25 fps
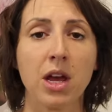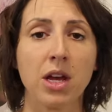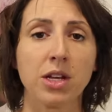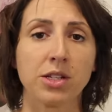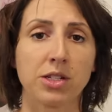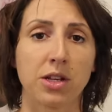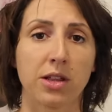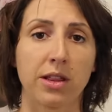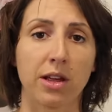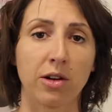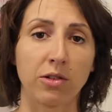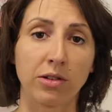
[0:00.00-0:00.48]

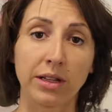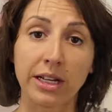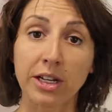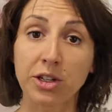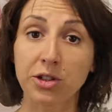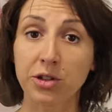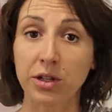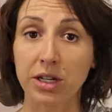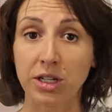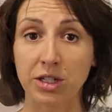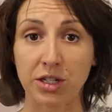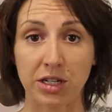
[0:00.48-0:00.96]
So they'll
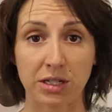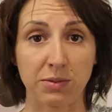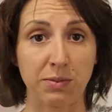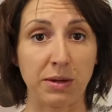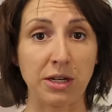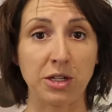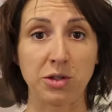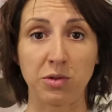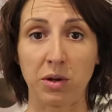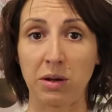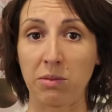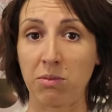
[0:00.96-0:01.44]
literally just
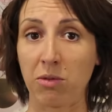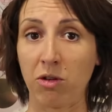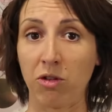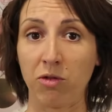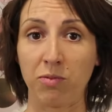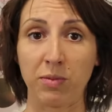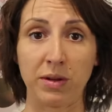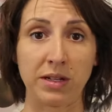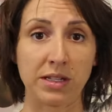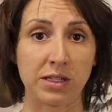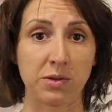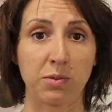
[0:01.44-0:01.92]
be doing
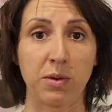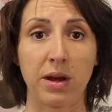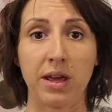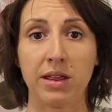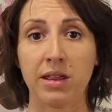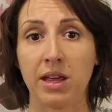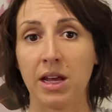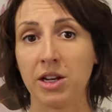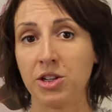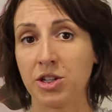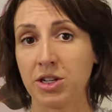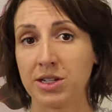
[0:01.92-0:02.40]
movements
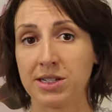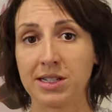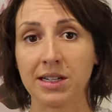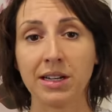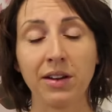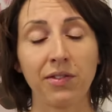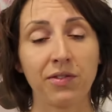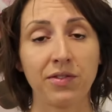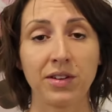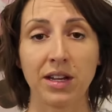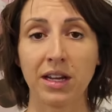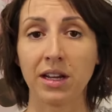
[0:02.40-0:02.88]
where they're just
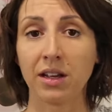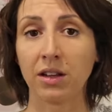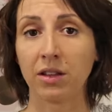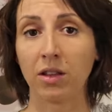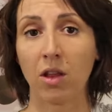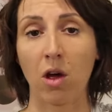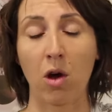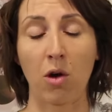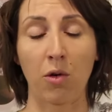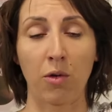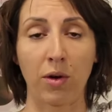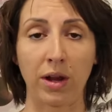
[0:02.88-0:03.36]
lifting
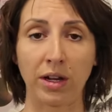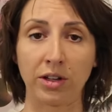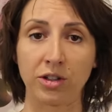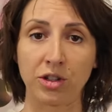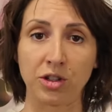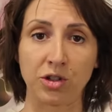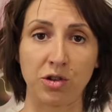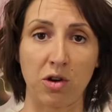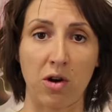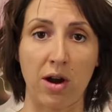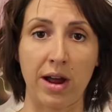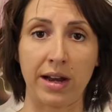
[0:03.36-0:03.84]
and lowering
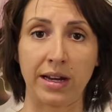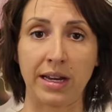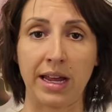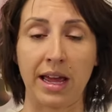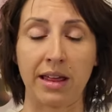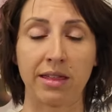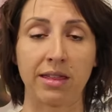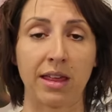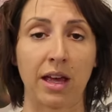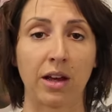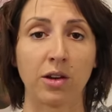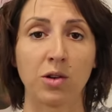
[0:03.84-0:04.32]
to try and
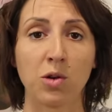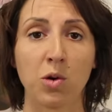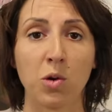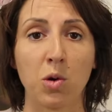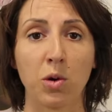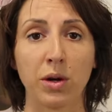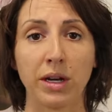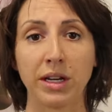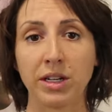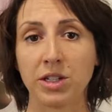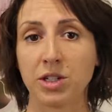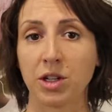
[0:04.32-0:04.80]
get that
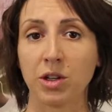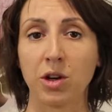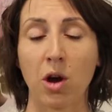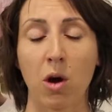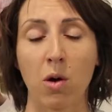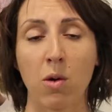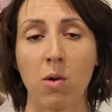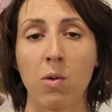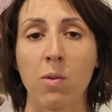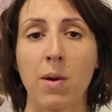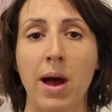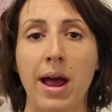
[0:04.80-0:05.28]
cording to
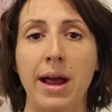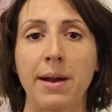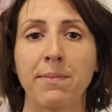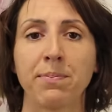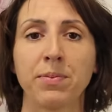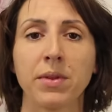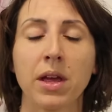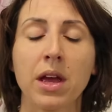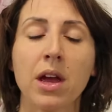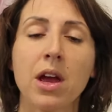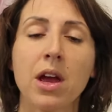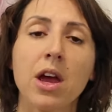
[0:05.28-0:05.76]
go away.
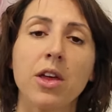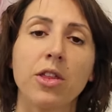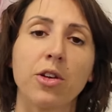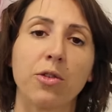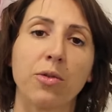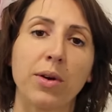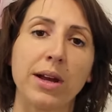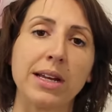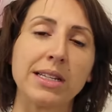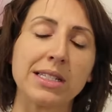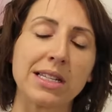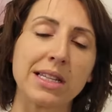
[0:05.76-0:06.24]

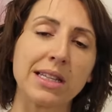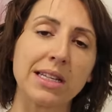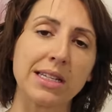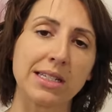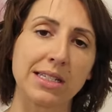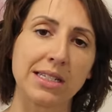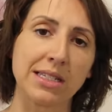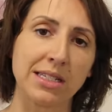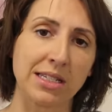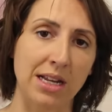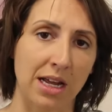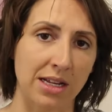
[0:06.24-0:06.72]
The reason
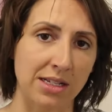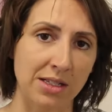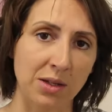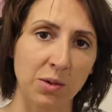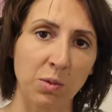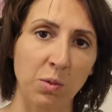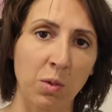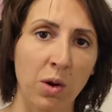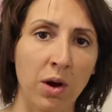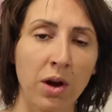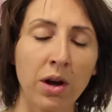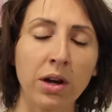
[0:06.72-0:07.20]
this
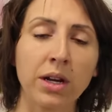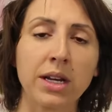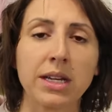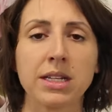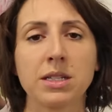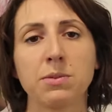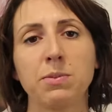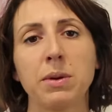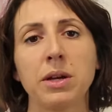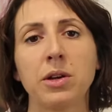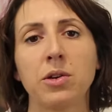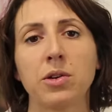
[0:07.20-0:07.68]
doesn't work
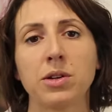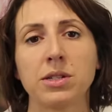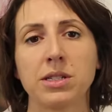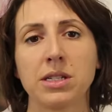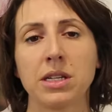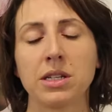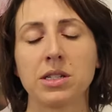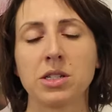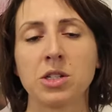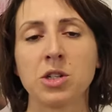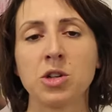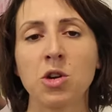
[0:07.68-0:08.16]
is because
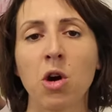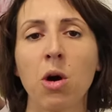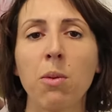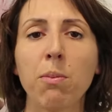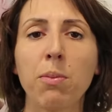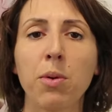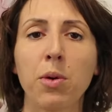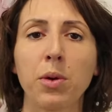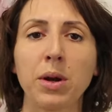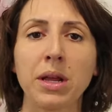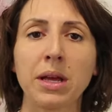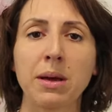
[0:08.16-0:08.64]
it's
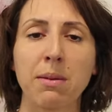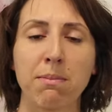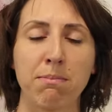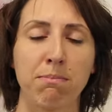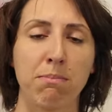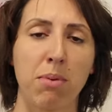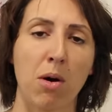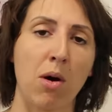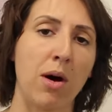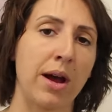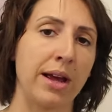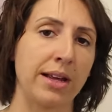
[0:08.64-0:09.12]
not putting a
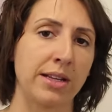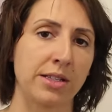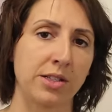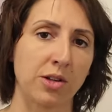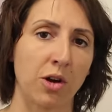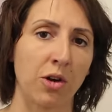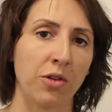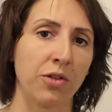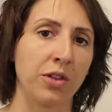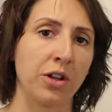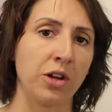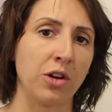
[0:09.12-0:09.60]
bias
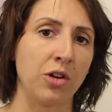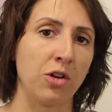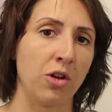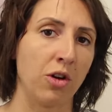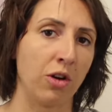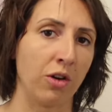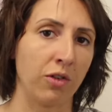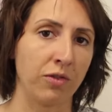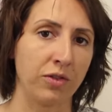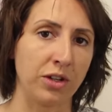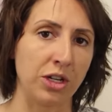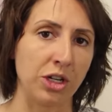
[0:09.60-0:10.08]
on the
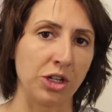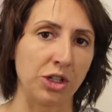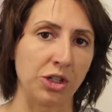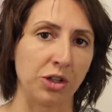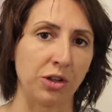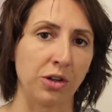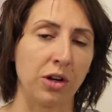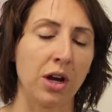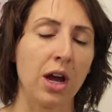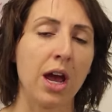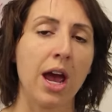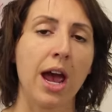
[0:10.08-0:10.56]
nerve
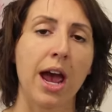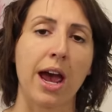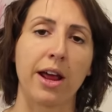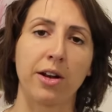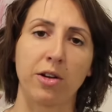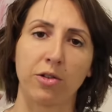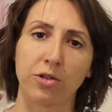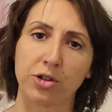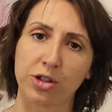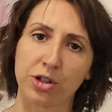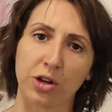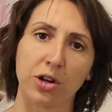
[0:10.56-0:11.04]
tissue,
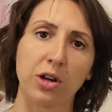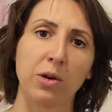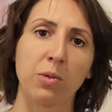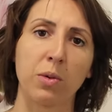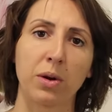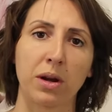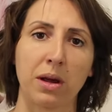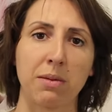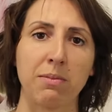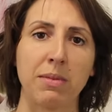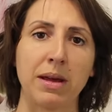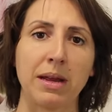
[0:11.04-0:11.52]
and I'll show you
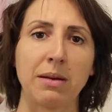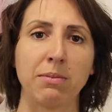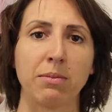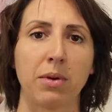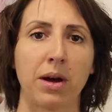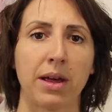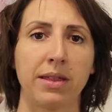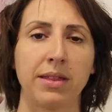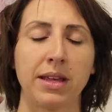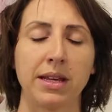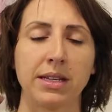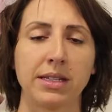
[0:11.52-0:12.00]
what I mean
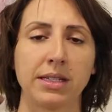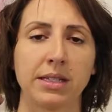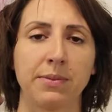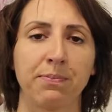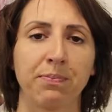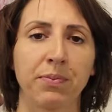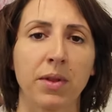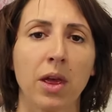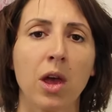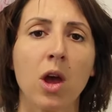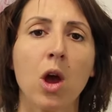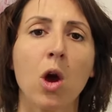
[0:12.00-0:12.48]
by
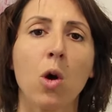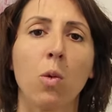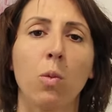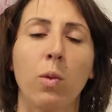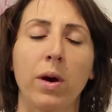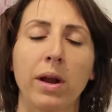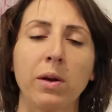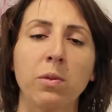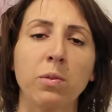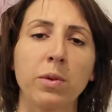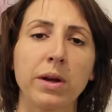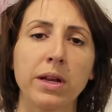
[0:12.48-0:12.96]
this.
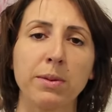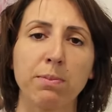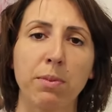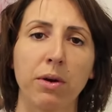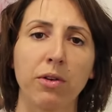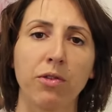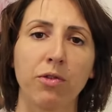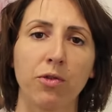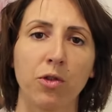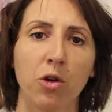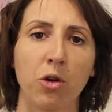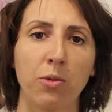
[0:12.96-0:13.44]
When we
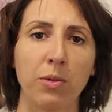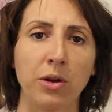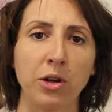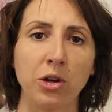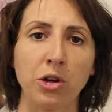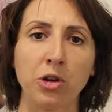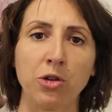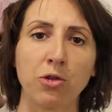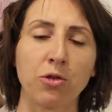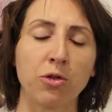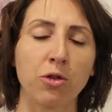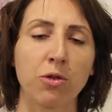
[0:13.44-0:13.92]
perform a
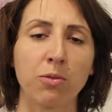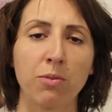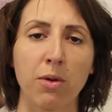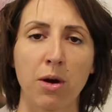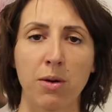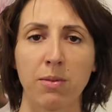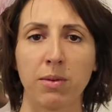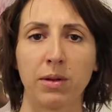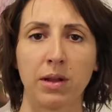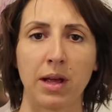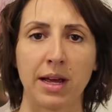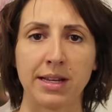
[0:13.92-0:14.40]
neural
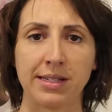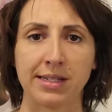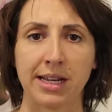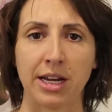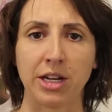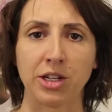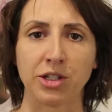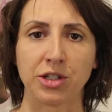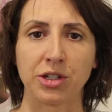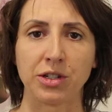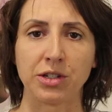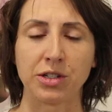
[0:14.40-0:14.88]

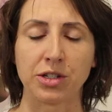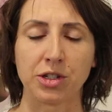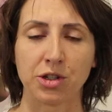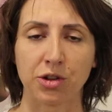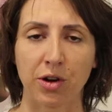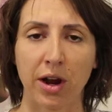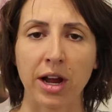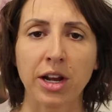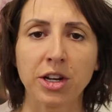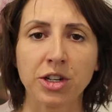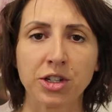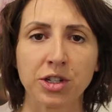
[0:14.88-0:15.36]
mobilization
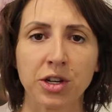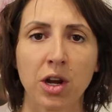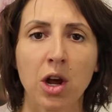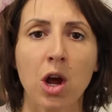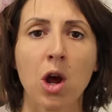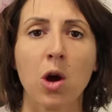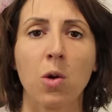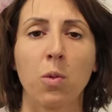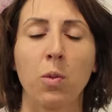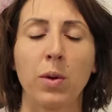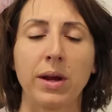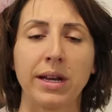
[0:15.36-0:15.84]
stretch,
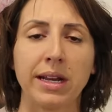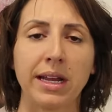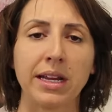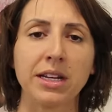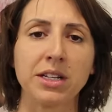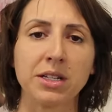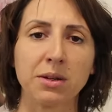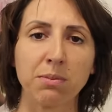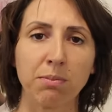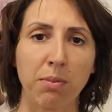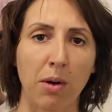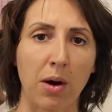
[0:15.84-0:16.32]
we
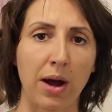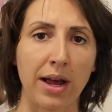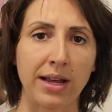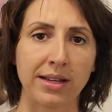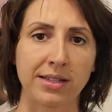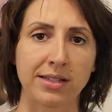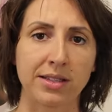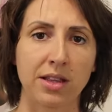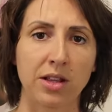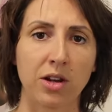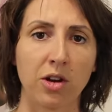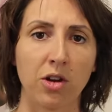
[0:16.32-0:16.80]
need to
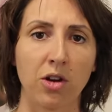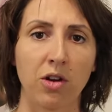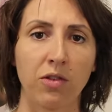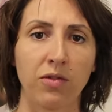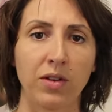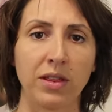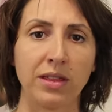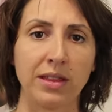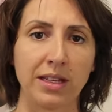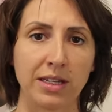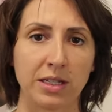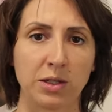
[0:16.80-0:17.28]
bias the
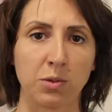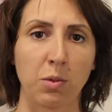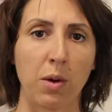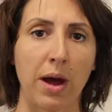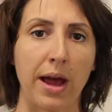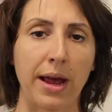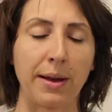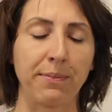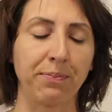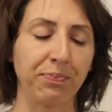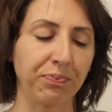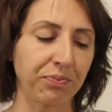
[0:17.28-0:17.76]
nerve in this
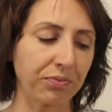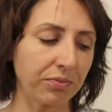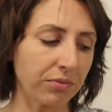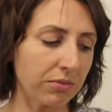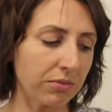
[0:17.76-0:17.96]
way.